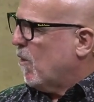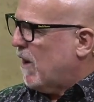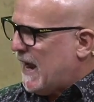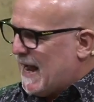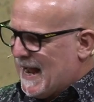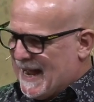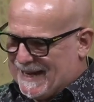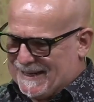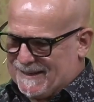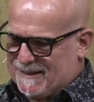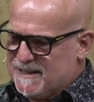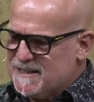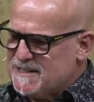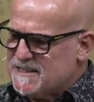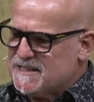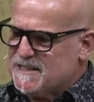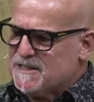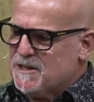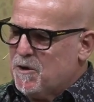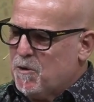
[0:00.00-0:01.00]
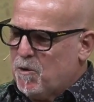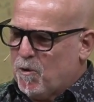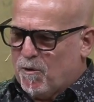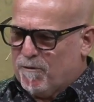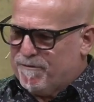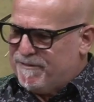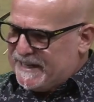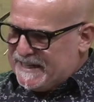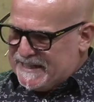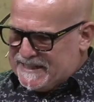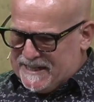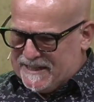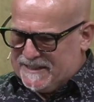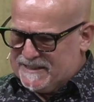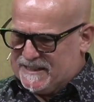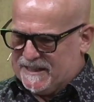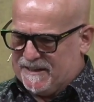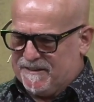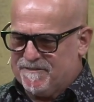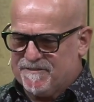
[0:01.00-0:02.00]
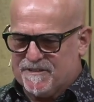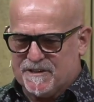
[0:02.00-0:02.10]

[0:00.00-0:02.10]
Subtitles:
heartless or vindictive.